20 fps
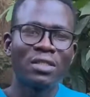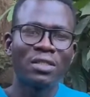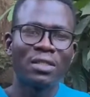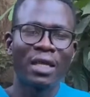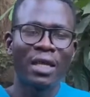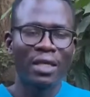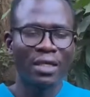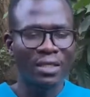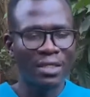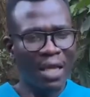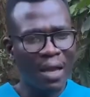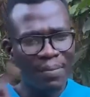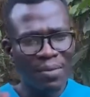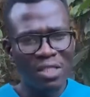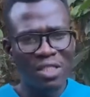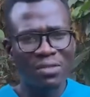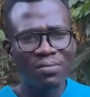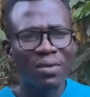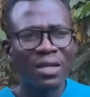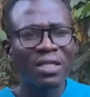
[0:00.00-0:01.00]
like
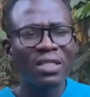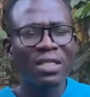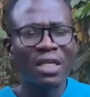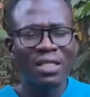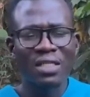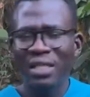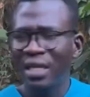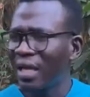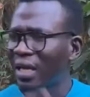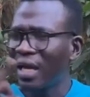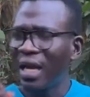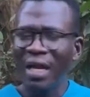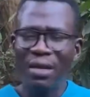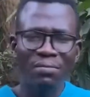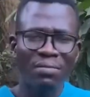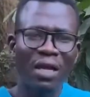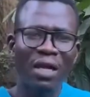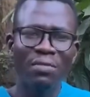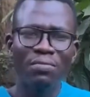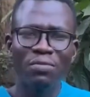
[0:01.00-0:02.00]
diabetes mellitus, like high
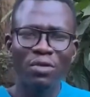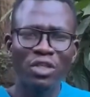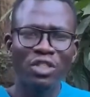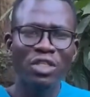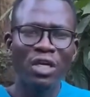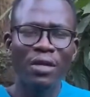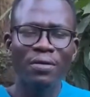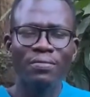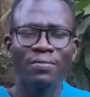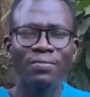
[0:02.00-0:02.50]
blood pressure,